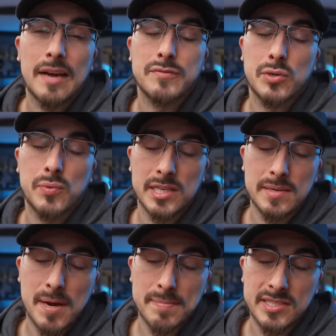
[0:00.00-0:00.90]
After correcting
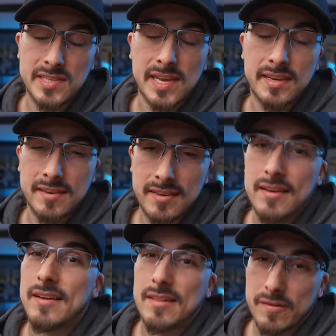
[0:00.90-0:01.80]
my mistake,
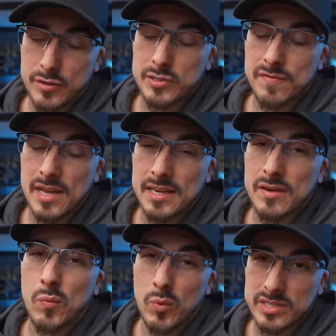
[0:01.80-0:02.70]
the first flight
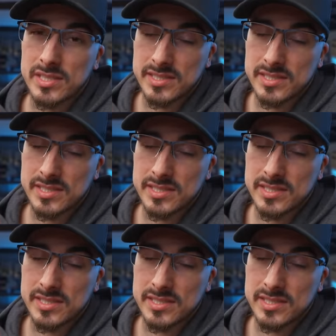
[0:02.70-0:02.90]
was a